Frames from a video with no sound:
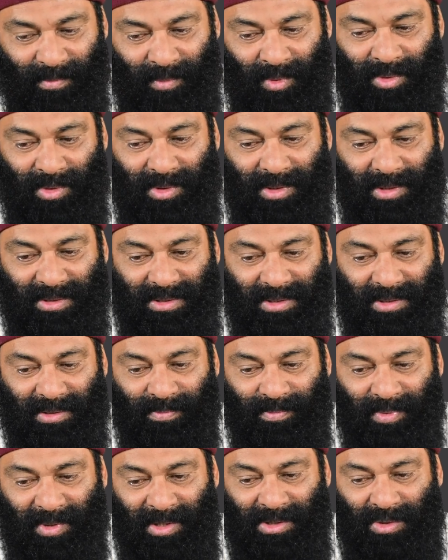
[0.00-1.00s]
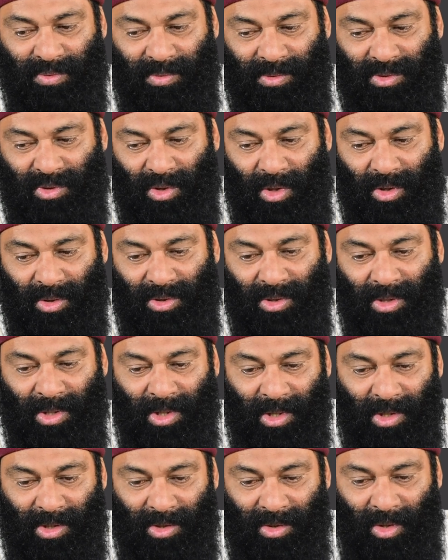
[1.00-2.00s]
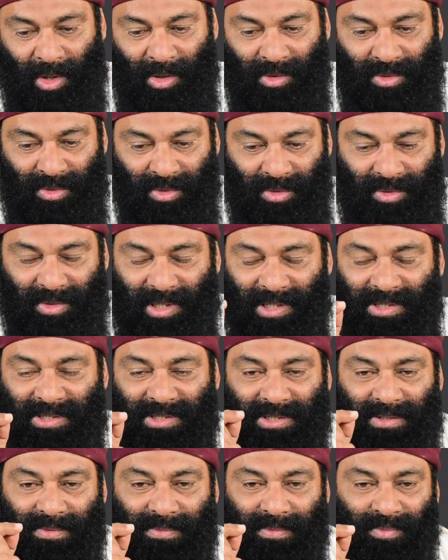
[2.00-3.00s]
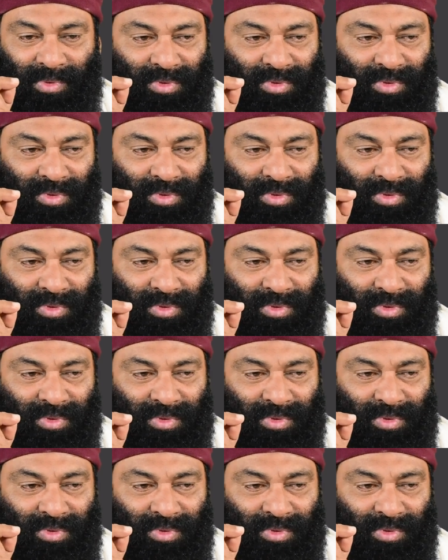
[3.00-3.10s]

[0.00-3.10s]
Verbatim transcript: Buddhist priests were taught not to touch.